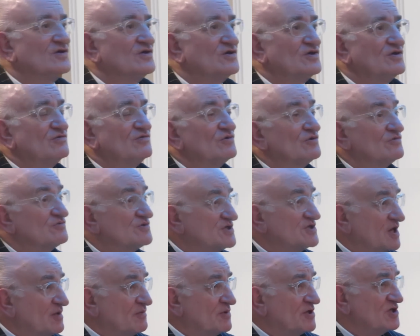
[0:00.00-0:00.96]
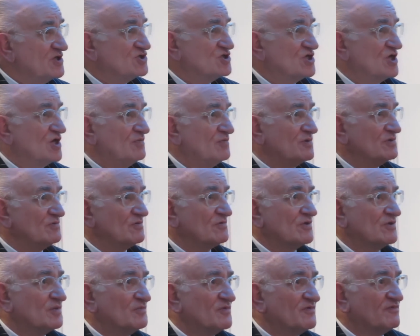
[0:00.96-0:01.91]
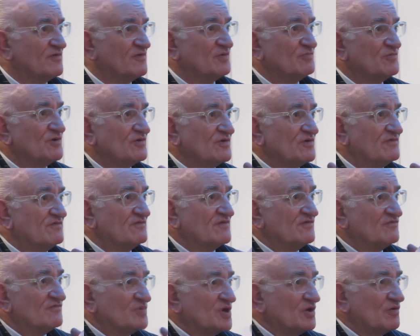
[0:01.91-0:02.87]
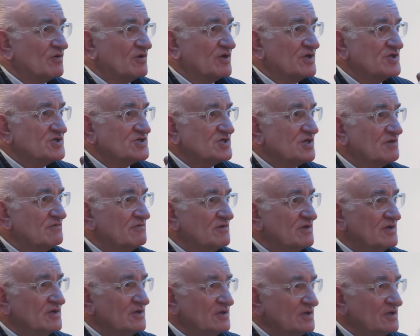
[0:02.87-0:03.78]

You were deputy chairman, correct me if I'm wrong, of Barclays, so